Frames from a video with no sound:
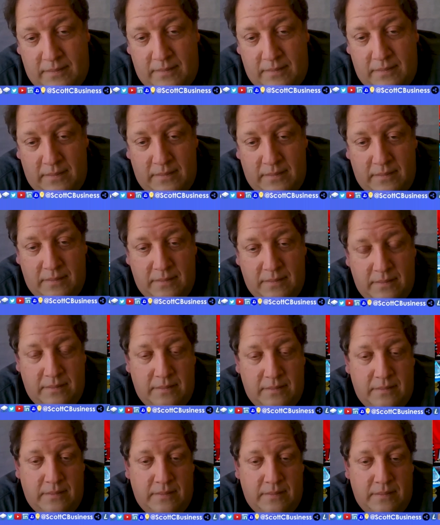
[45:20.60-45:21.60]

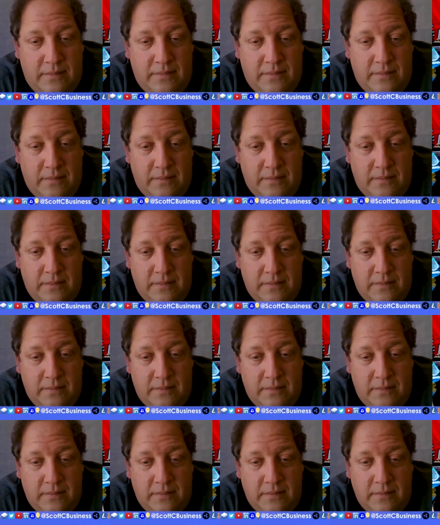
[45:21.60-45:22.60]

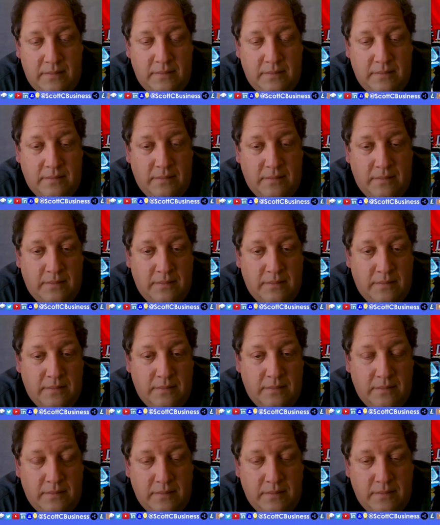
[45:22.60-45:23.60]

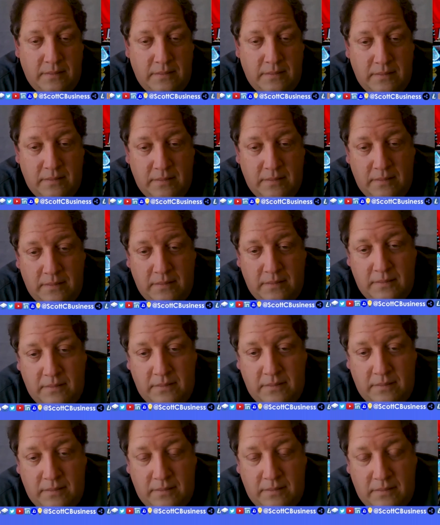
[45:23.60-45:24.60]

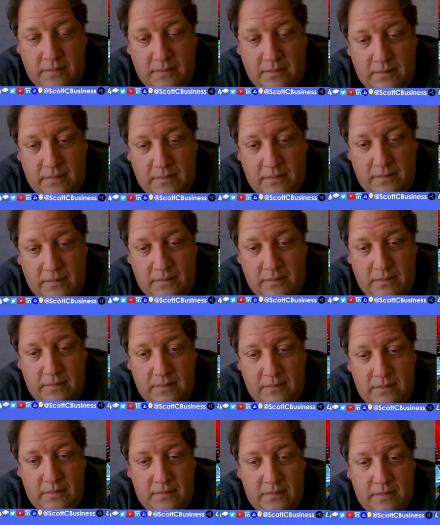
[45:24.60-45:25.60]

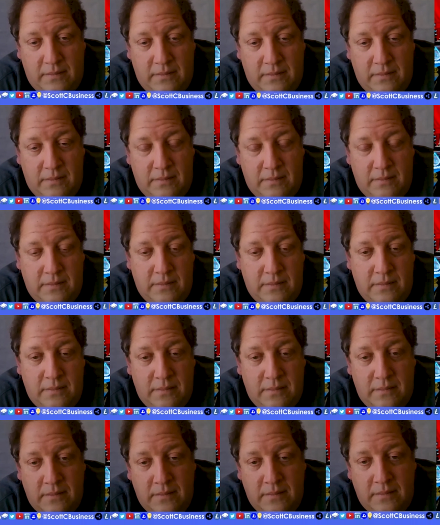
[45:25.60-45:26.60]

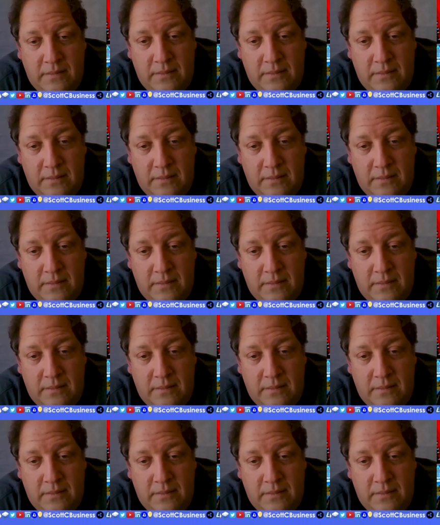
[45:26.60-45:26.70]
(silent)